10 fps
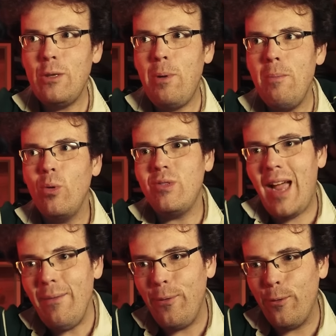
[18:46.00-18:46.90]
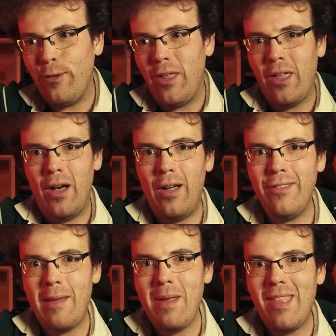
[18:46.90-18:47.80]
to put more downforce on the car,
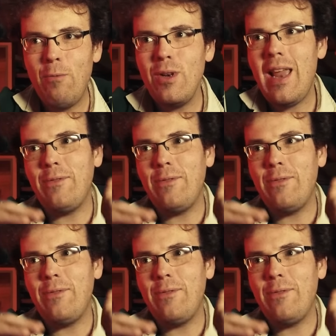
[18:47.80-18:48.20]
so that means they wouldn't